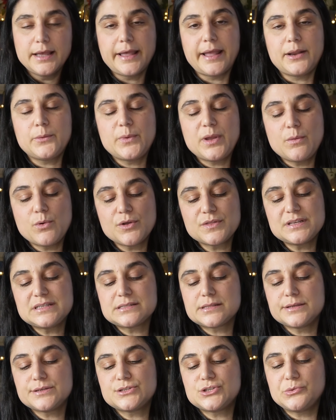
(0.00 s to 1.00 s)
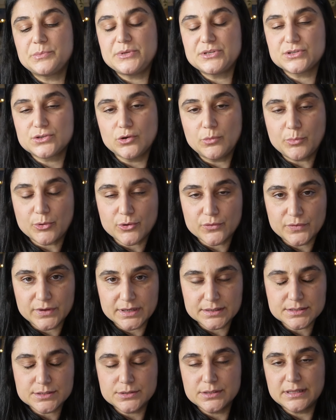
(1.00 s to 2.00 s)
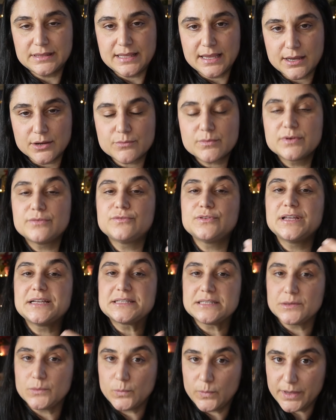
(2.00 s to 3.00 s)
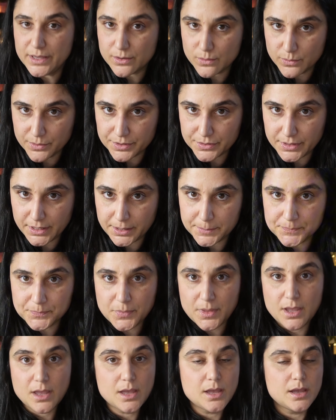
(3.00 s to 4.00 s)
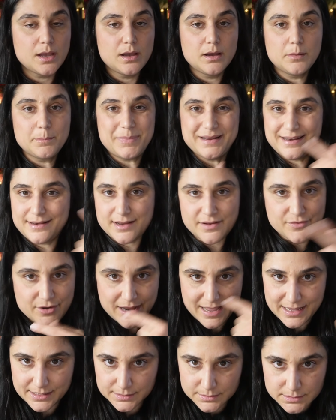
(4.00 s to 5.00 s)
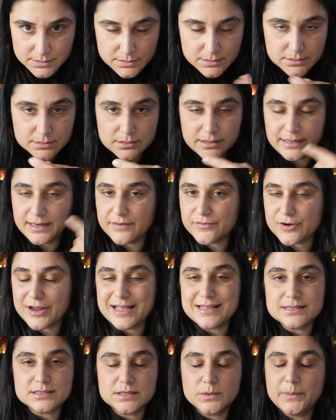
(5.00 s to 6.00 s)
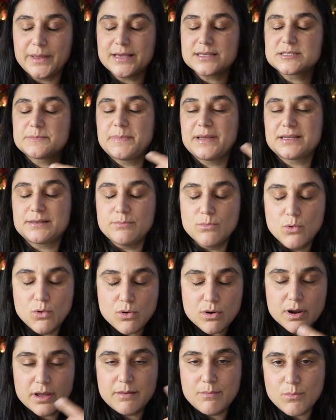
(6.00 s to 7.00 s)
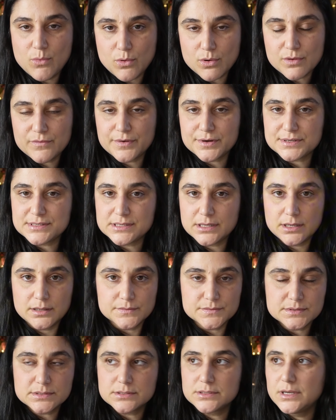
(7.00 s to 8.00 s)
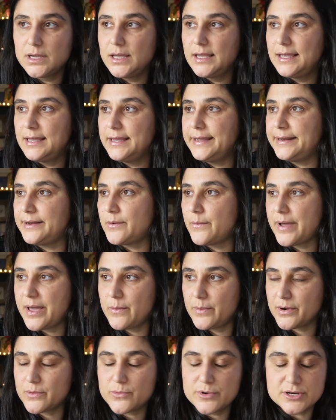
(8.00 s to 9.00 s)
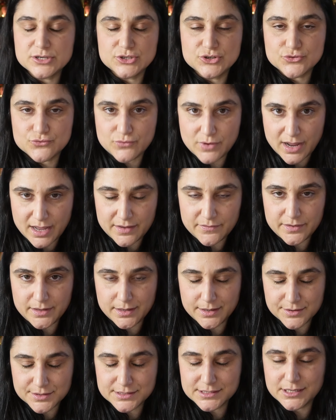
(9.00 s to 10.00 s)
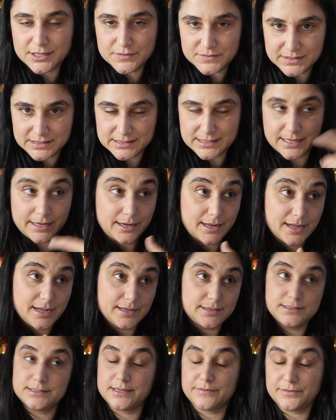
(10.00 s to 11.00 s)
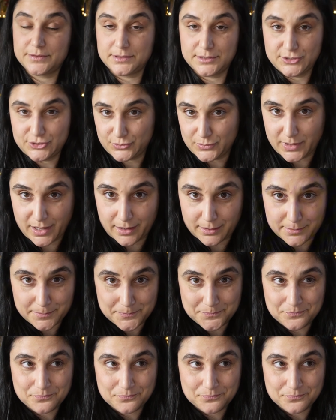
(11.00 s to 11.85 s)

And we want these things to be so perfect so that they can reflect that we are worthy. But it never ends. It never ends. And we expect more and more of ourselves in a way where we're driving ourselves and saying, I definitely do that.